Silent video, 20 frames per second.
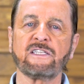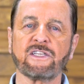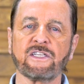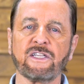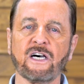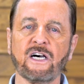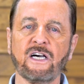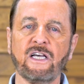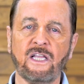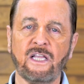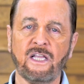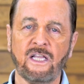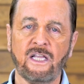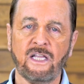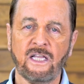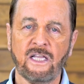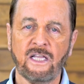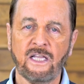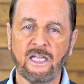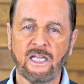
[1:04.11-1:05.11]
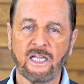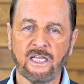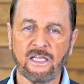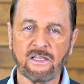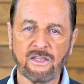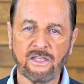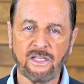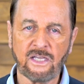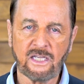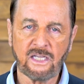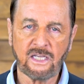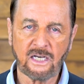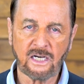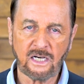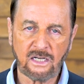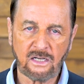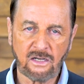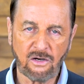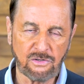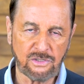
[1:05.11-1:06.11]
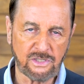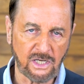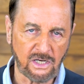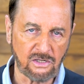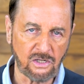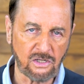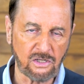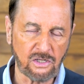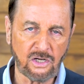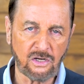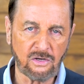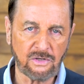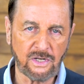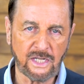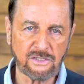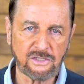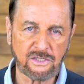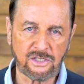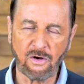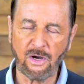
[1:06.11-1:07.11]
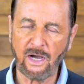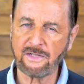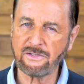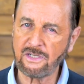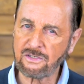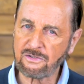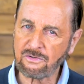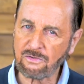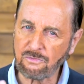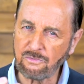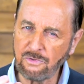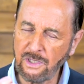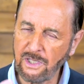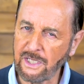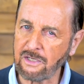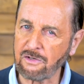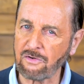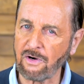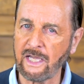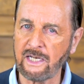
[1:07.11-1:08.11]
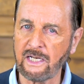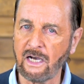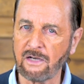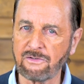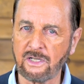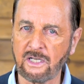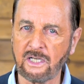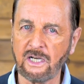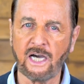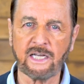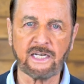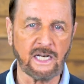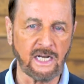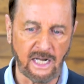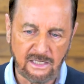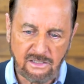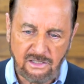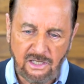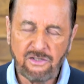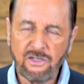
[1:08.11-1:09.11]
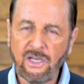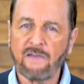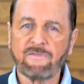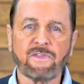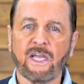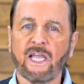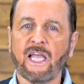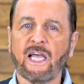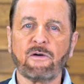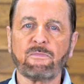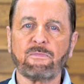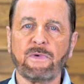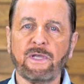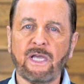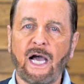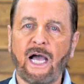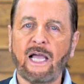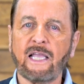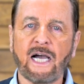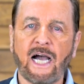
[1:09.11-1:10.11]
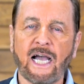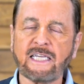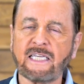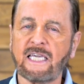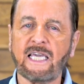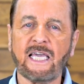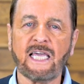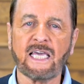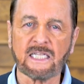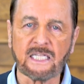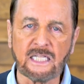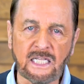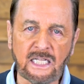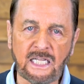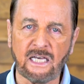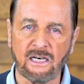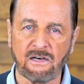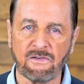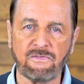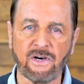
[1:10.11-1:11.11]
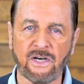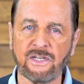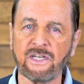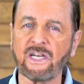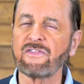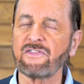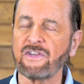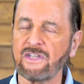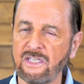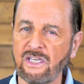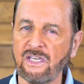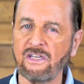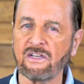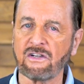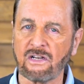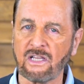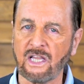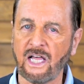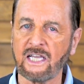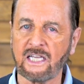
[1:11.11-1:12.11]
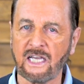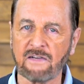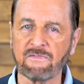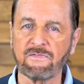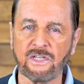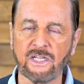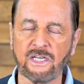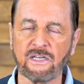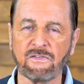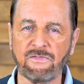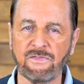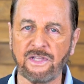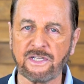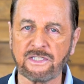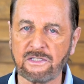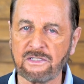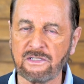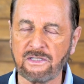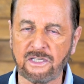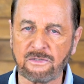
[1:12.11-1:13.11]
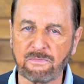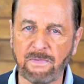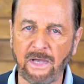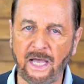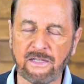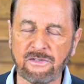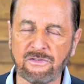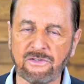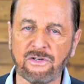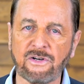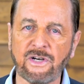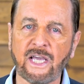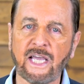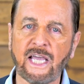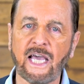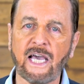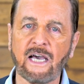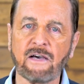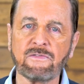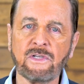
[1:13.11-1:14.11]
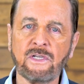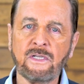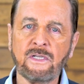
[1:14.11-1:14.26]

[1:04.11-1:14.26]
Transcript: in the hotel alone. And so I just really cried out to God. And I said, you have to help me. I can't live another year like I've lived this past year and a half.